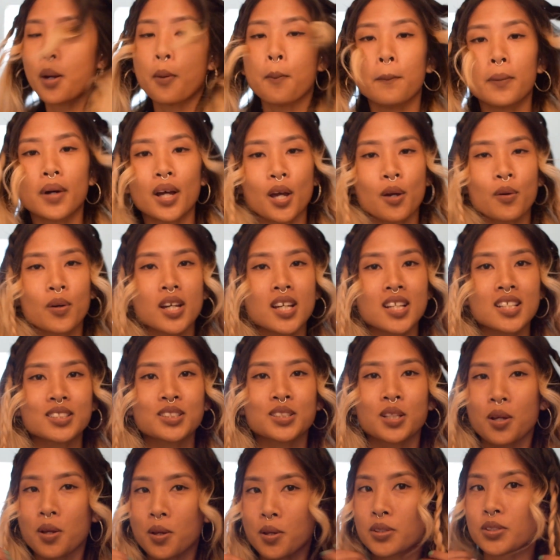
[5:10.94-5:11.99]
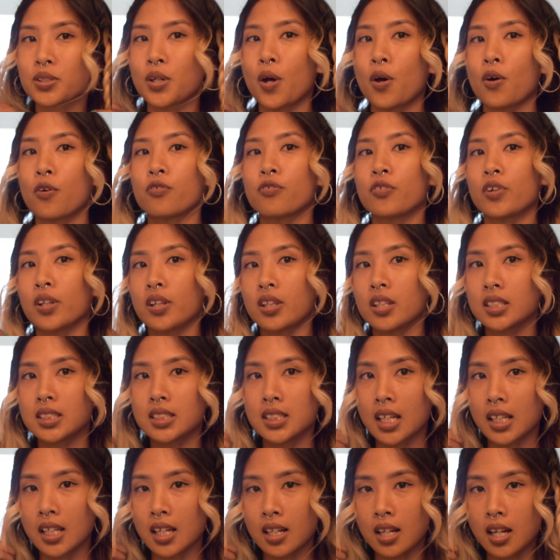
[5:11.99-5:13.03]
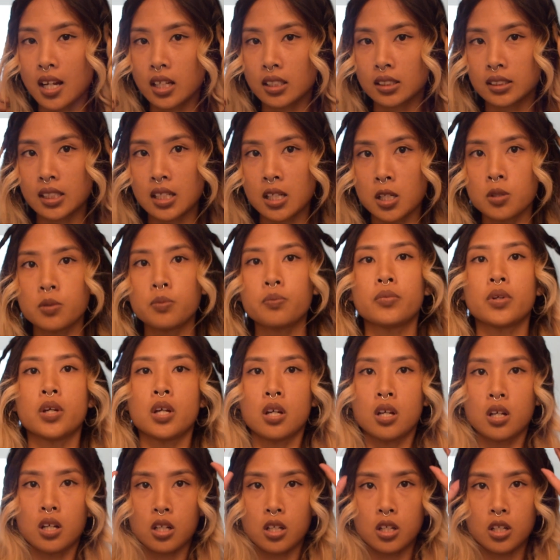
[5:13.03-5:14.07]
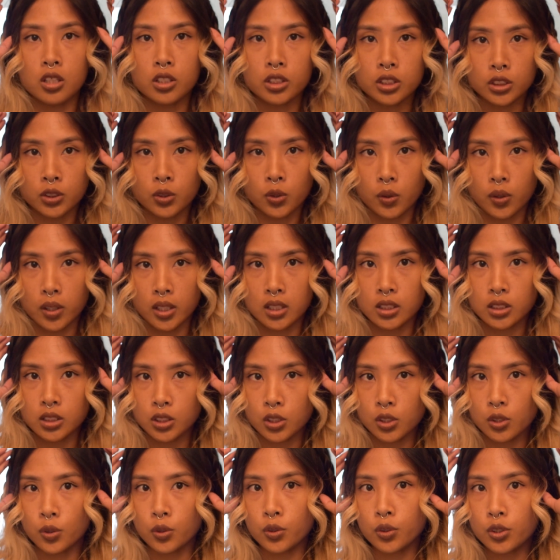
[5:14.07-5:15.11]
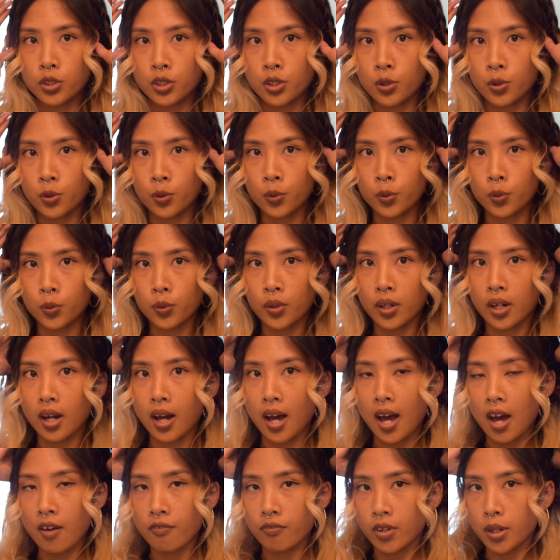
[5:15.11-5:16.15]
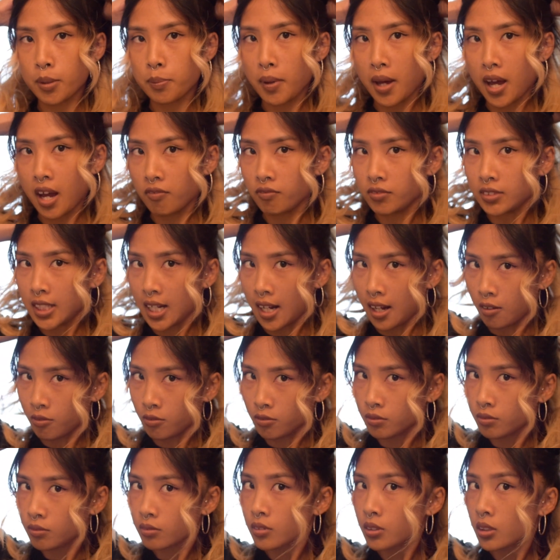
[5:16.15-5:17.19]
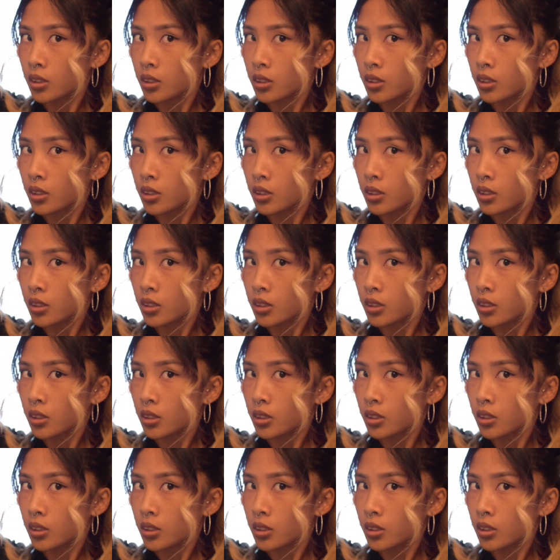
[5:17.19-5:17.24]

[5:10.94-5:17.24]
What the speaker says: But anyways, so for the second hairstyle, you're just going to do a half up, half down.